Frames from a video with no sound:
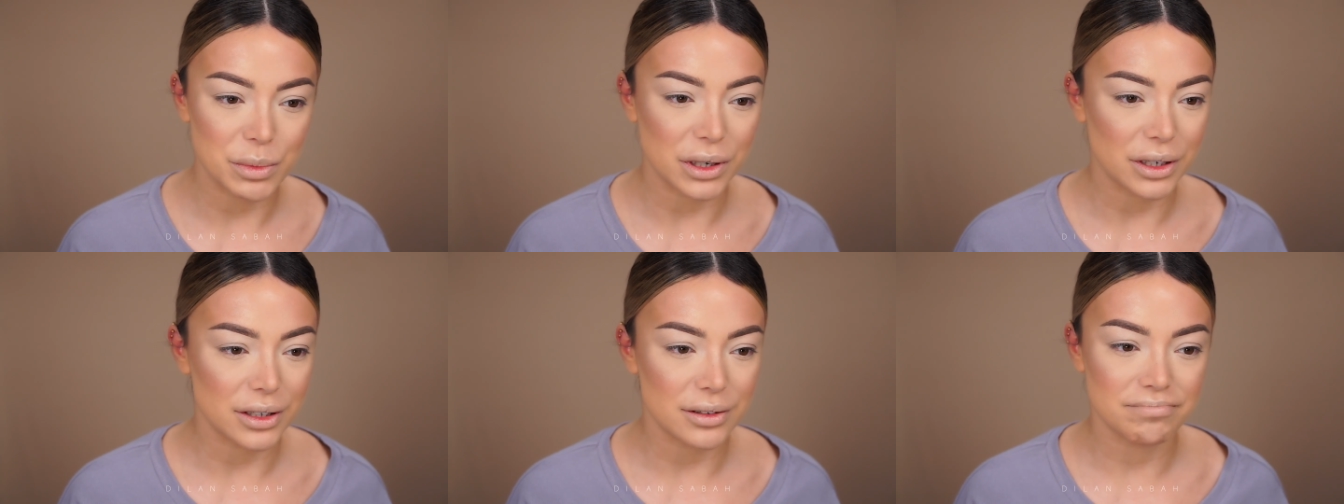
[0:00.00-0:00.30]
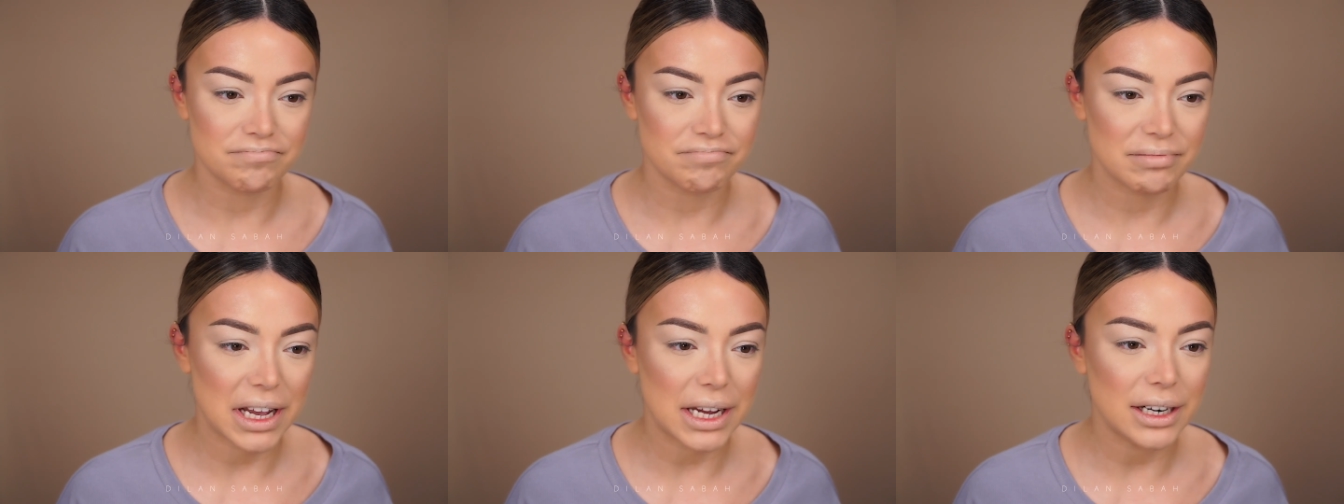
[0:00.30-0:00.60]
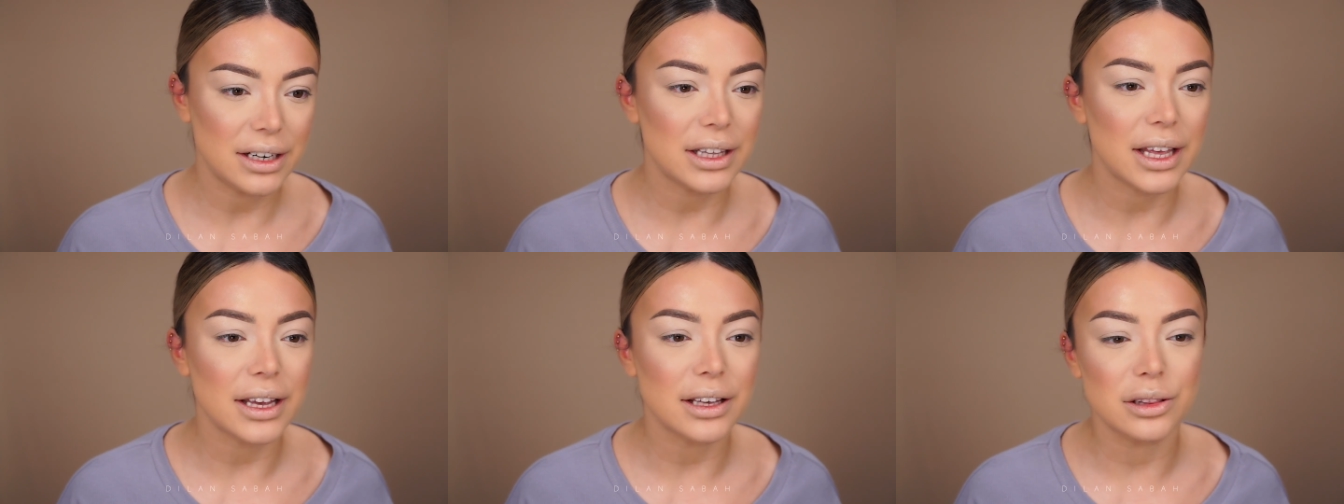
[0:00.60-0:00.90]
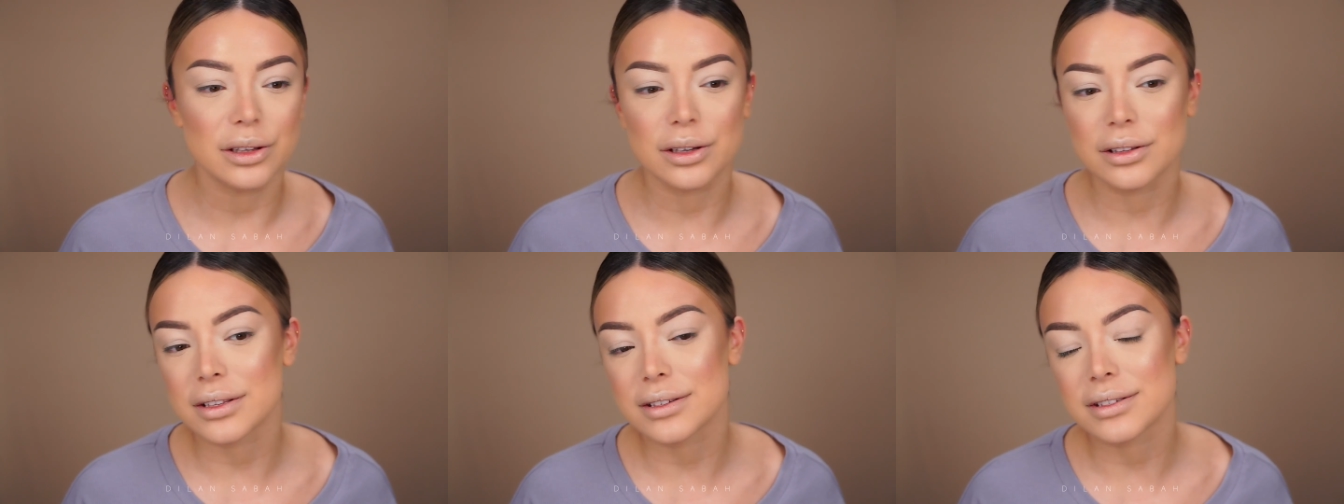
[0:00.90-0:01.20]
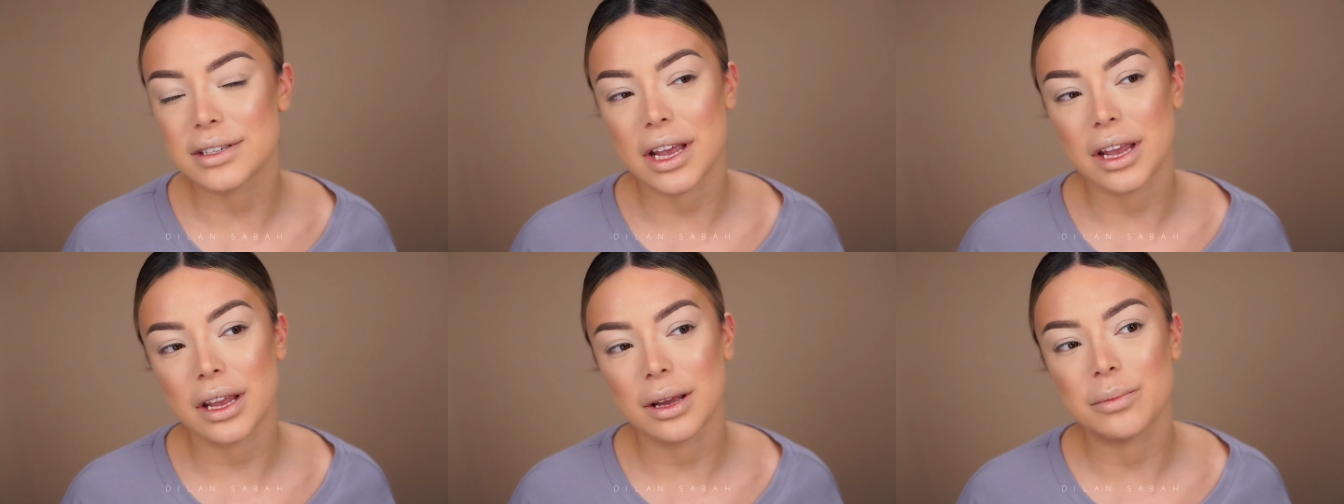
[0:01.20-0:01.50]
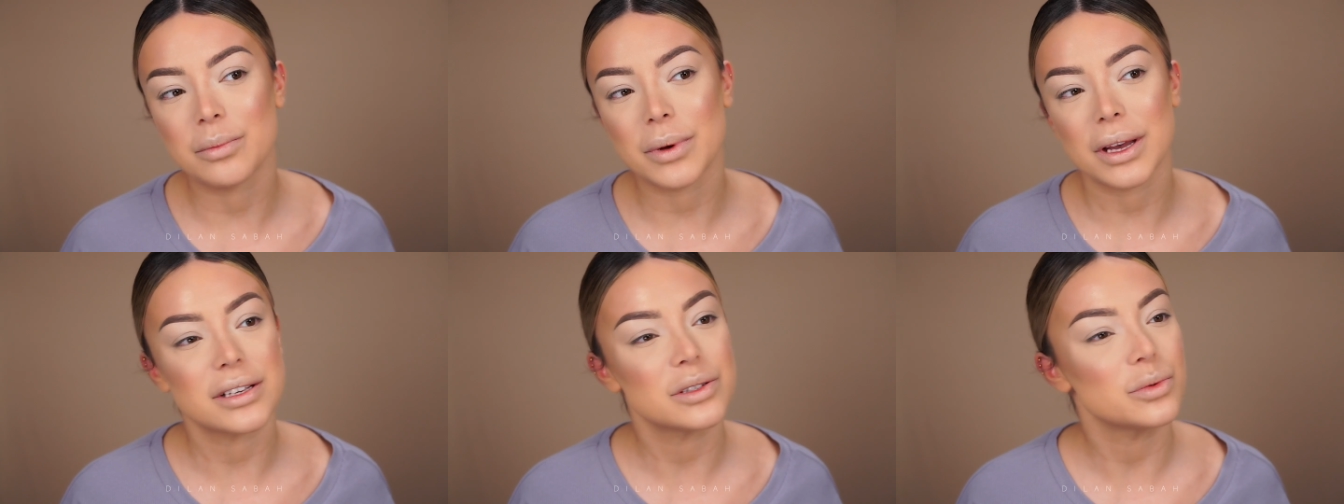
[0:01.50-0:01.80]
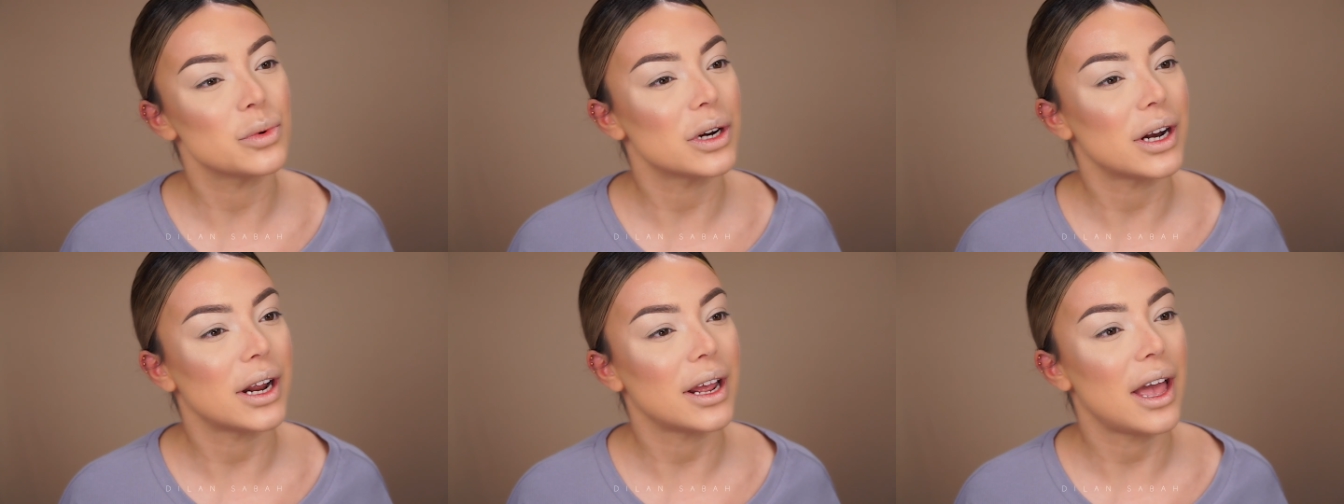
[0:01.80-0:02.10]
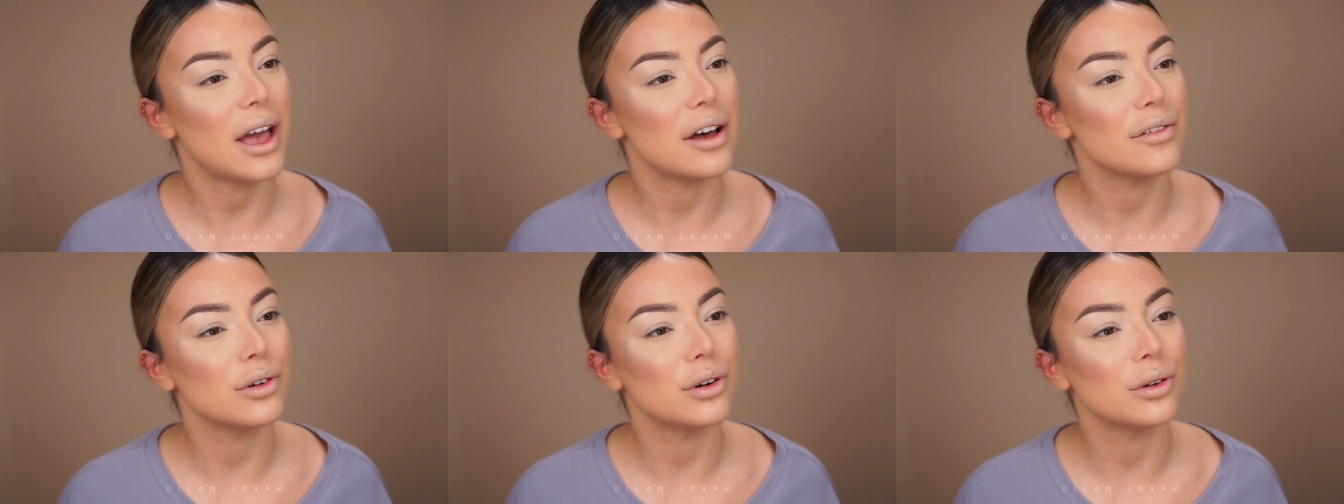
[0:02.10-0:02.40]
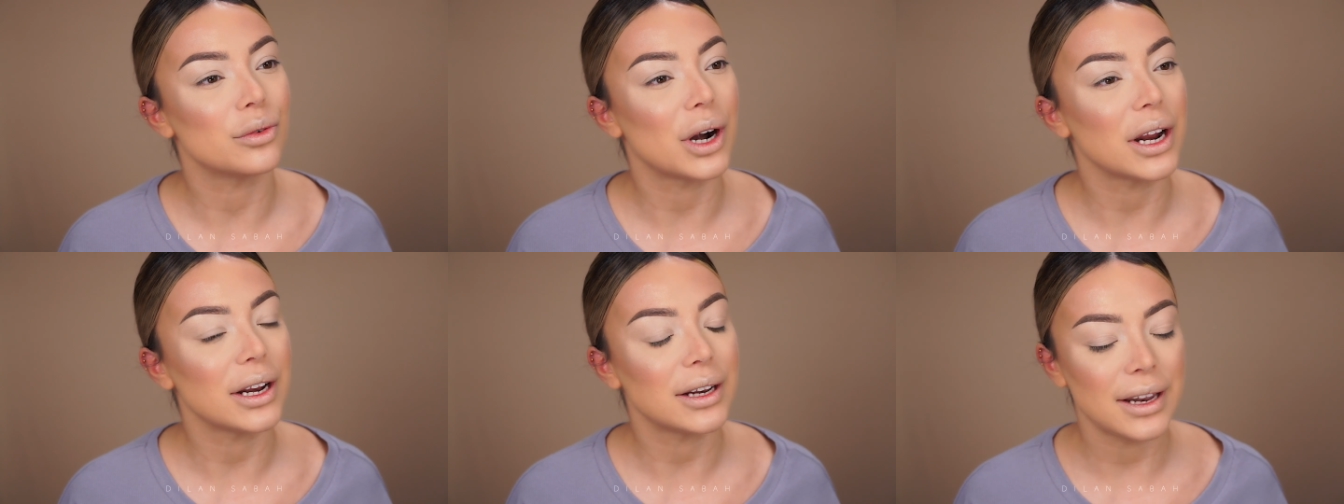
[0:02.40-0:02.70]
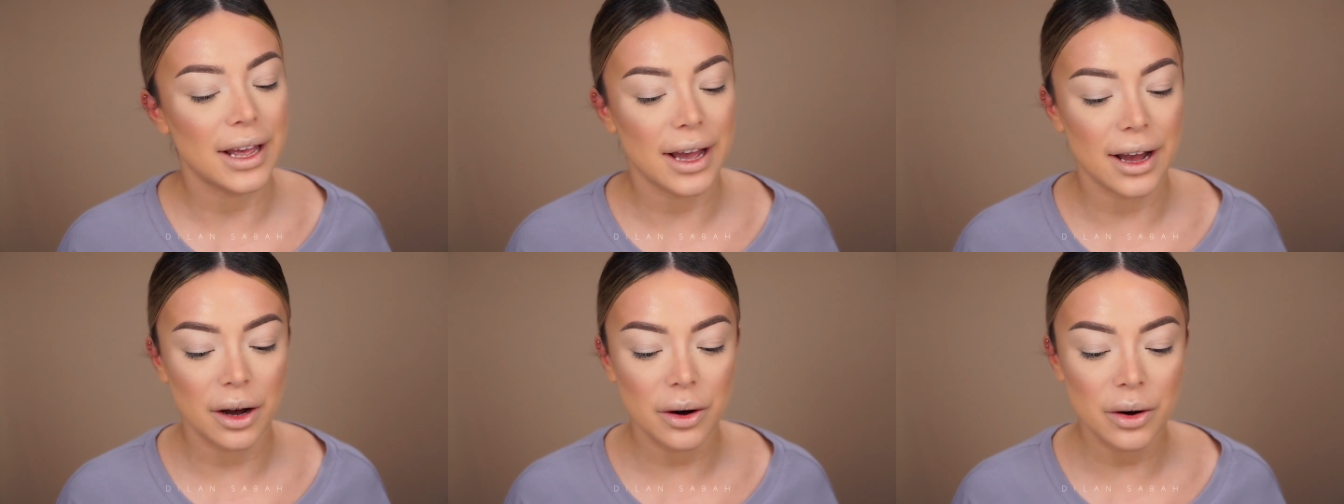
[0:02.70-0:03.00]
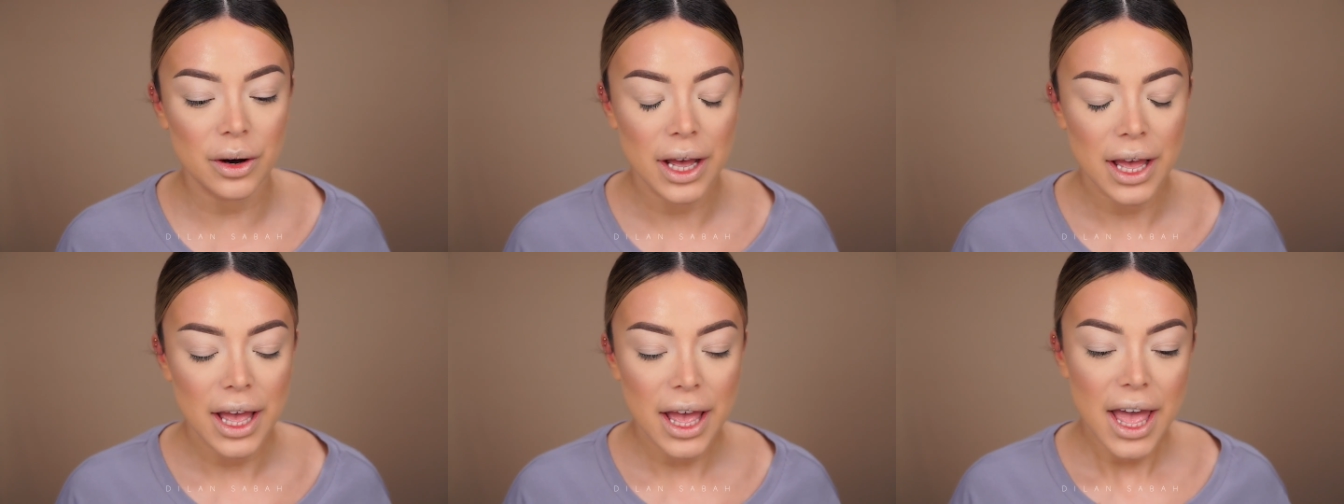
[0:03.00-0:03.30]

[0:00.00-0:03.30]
but it kind of like looked the same as what I have on right now.